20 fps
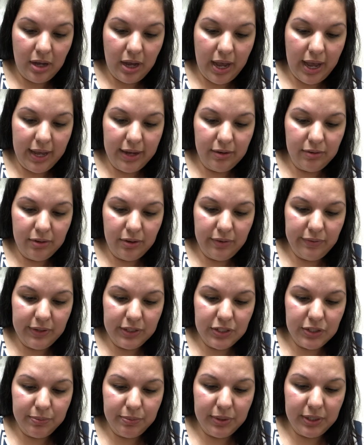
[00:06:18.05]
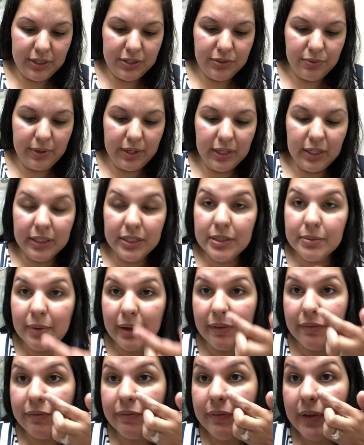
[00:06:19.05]
I don't know if I should put it directly to my
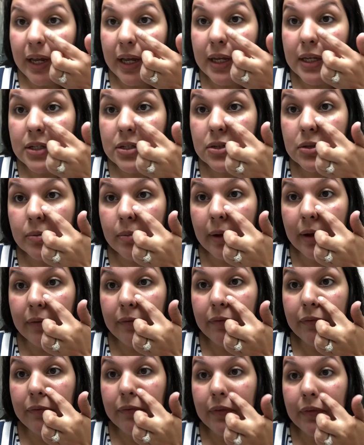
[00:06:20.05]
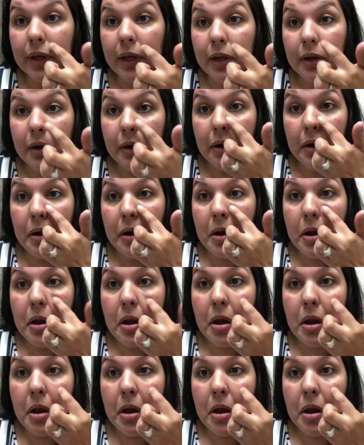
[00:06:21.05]
face or my finger.